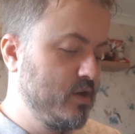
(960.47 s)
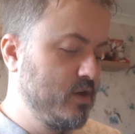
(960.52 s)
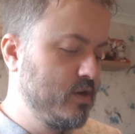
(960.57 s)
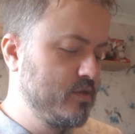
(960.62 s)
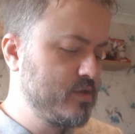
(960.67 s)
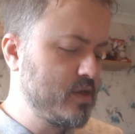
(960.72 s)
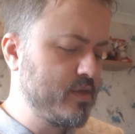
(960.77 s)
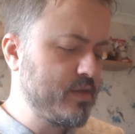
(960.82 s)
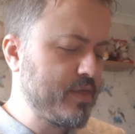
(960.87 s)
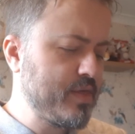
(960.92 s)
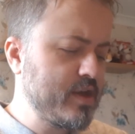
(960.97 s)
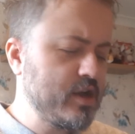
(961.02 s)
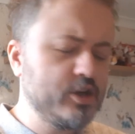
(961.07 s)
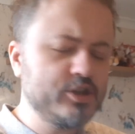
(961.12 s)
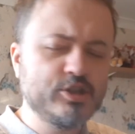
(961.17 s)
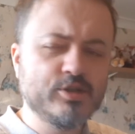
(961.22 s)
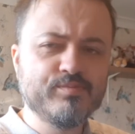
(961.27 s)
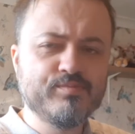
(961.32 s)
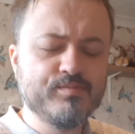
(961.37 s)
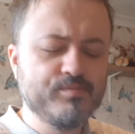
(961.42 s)
The other thing I
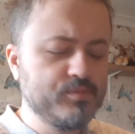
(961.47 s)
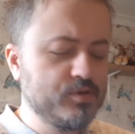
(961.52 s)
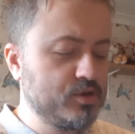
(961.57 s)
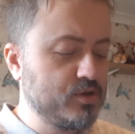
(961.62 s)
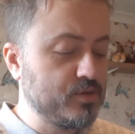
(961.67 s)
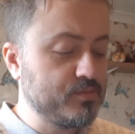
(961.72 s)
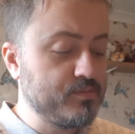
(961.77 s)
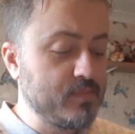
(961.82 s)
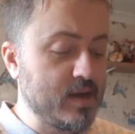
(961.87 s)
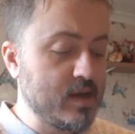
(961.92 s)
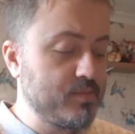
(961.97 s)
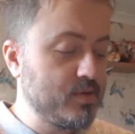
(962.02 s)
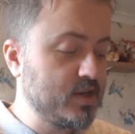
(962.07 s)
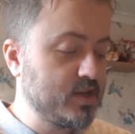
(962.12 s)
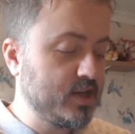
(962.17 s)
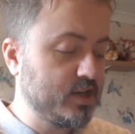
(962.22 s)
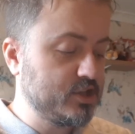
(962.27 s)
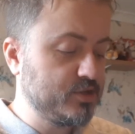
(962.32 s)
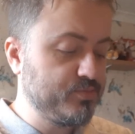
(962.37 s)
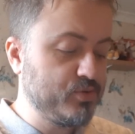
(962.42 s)
could maybe
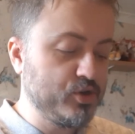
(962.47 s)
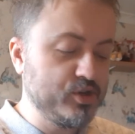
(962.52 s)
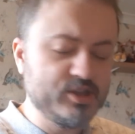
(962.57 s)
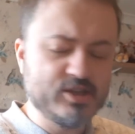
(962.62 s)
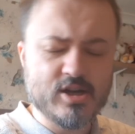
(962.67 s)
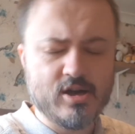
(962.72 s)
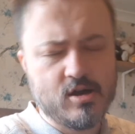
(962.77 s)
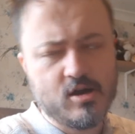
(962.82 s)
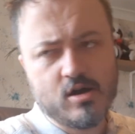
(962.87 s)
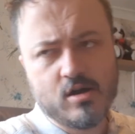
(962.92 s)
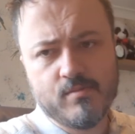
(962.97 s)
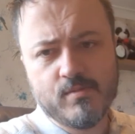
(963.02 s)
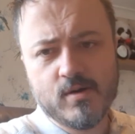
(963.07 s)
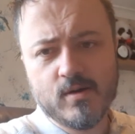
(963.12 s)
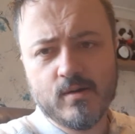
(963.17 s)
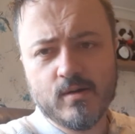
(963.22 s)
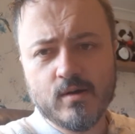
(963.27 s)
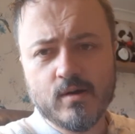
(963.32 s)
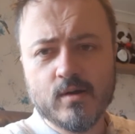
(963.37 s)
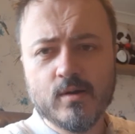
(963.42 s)
touch upon is
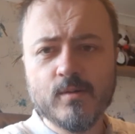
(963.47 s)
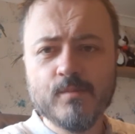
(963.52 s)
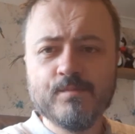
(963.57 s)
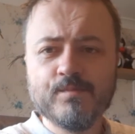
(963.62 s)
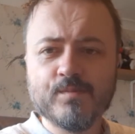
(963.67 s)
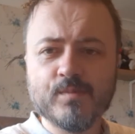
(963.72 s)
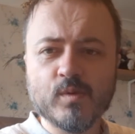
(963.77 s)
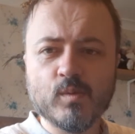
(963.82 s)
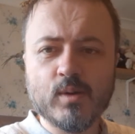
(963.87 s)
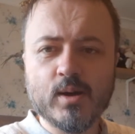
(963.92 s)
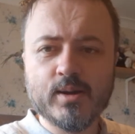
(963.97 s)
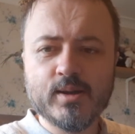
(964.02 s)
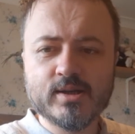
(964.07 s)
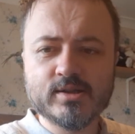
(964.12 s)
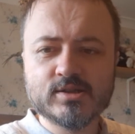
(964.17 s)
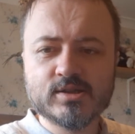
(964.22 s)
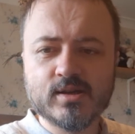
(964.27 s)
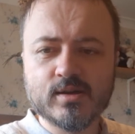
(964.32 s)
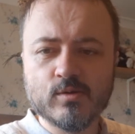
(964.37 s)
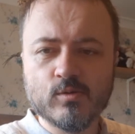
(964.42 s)
armor, and the way
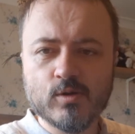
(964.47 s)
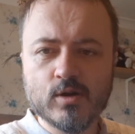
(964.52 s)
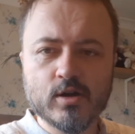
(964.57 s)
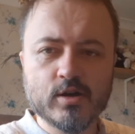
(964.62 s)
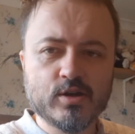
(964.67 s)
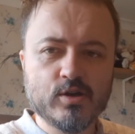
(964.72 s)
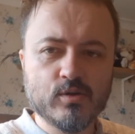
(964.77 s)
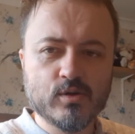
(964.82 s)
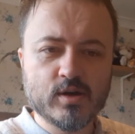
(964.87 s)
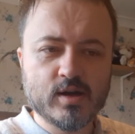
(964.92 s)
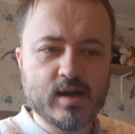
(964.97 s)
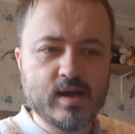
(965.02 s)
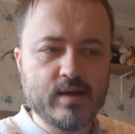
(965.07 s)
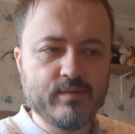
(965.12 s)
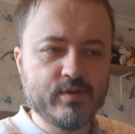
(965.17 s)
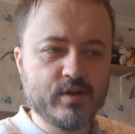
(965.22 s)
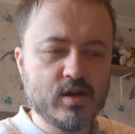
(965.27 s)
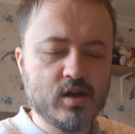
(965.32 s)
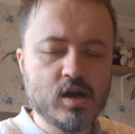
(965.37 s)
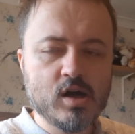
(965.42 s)
that's going to work. You're going to have
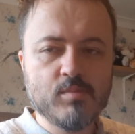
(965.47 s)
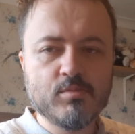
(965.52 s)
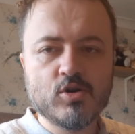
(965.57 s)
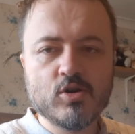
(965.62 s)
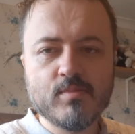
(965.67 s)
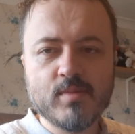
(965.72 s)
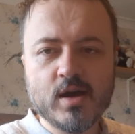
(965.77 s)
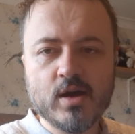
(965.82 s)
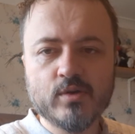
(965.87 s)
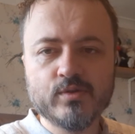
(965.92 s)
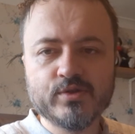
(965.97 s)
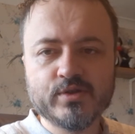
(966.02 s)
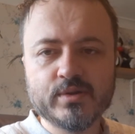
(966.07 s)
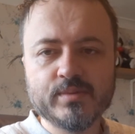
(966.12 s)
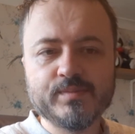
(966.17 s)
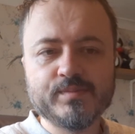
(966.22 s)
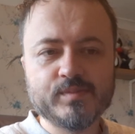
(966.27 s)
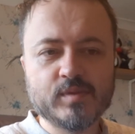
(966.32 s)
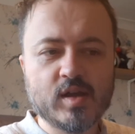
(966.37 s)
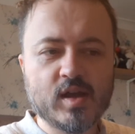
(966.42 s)
an armor amount,
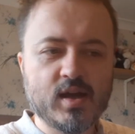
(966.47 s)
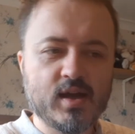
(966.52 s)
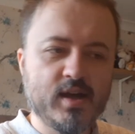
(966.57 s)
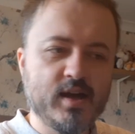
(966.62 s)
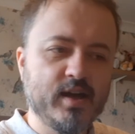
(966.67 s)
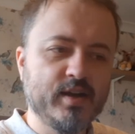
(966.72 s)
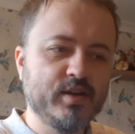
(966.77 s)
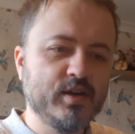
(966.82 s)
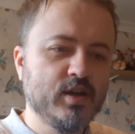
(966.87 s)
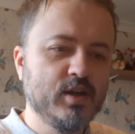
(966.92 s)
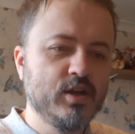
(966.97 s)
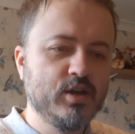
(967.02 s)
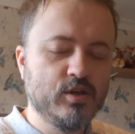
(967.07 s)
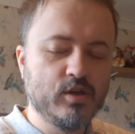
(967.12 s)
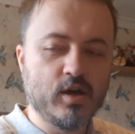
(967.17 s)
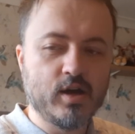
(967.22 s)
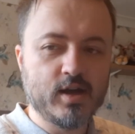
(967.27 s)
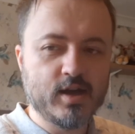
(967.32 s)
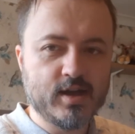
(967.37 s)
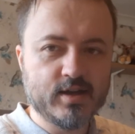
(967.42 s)
and you're
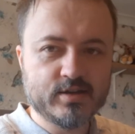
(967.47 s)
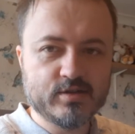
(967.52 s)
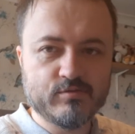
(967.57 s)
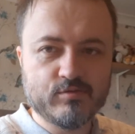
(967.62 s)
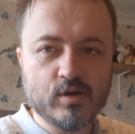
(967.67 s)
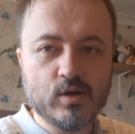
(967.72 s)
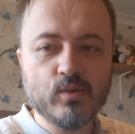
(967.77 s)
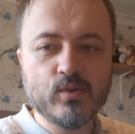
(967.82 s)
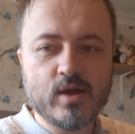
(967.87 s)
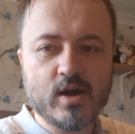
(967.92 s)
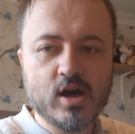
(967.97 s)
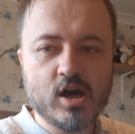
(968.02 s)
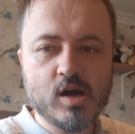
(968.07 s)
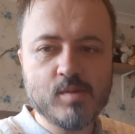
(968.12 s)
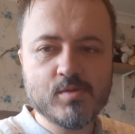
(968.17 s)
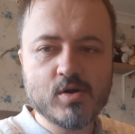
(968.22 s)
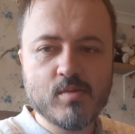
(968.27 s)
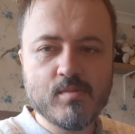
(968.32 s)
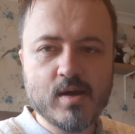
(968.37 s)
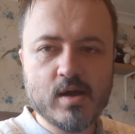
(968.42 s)
going to get to roll that
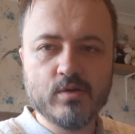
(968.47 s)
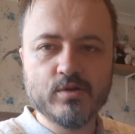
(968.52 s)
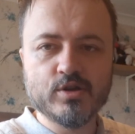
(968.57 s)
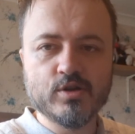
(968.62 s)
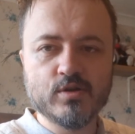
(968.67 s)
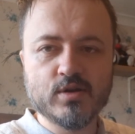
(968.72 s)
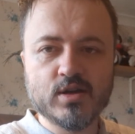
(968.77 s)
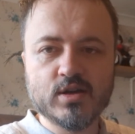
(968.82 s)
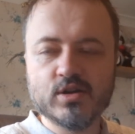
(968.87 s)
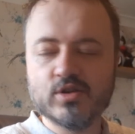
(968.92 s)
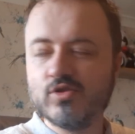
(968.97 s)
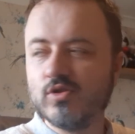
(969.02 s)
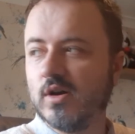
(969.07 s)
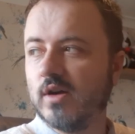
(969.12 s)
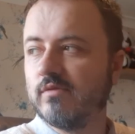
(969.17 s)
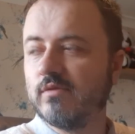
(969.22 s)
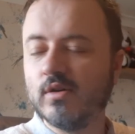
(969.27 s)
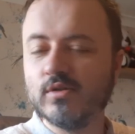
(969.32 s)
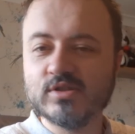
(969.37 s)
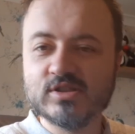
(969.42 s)
armor amount, and you need to try
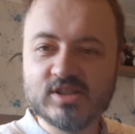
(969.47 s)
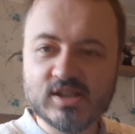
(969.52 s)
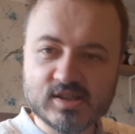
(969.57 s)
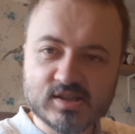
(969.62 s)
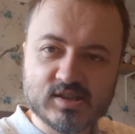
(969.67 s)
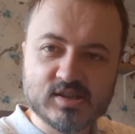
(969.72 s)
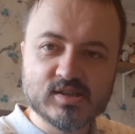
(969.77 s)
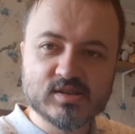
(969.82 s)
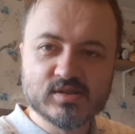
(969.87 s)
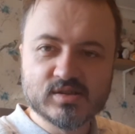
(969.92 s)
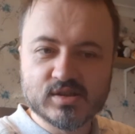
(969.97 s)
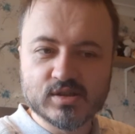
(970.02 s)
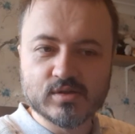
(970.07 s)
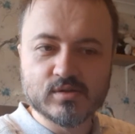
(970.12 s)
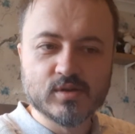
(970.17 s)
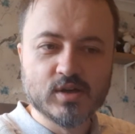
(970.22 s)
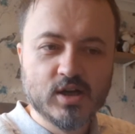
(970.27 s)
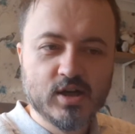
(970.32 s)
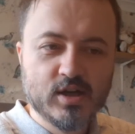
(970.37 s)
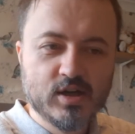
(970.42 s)
and roll 6s
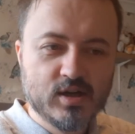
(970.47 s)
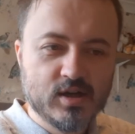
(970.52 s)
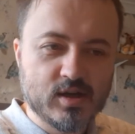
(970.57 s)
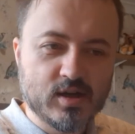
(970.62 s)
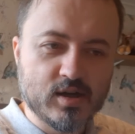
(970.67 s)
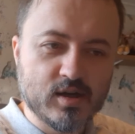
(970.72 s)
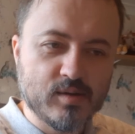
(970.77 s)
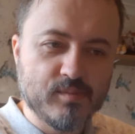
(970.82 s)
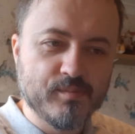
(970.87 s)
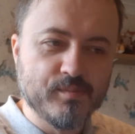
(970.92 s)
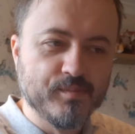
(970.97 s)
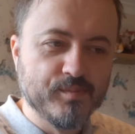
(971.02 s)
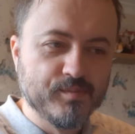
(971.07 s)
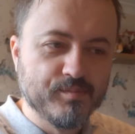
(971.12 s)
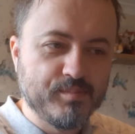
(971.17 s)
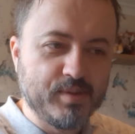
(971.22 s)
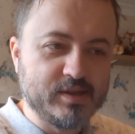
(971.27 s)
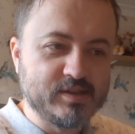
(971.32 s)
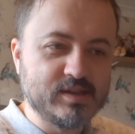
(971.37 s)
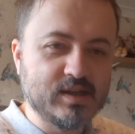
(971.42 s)
to
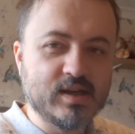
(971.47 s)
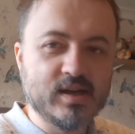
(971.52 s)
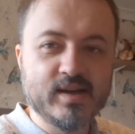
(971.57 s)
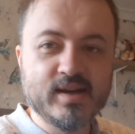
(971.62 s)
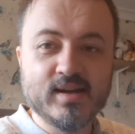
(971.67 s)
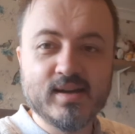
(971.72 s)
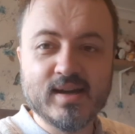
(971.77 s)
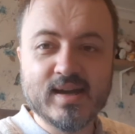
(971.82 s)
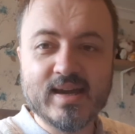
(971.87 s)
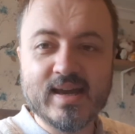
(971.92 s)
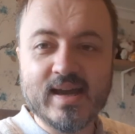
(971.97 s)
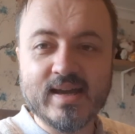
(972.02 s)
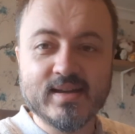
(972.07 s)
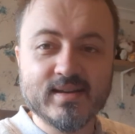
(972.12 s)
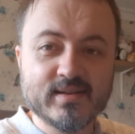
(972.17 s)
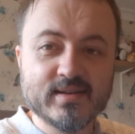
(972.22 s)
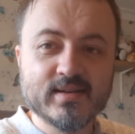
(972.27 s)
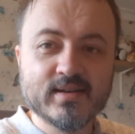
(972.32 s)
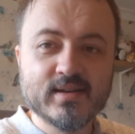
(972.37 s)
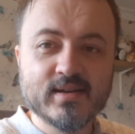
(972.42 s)
basically negate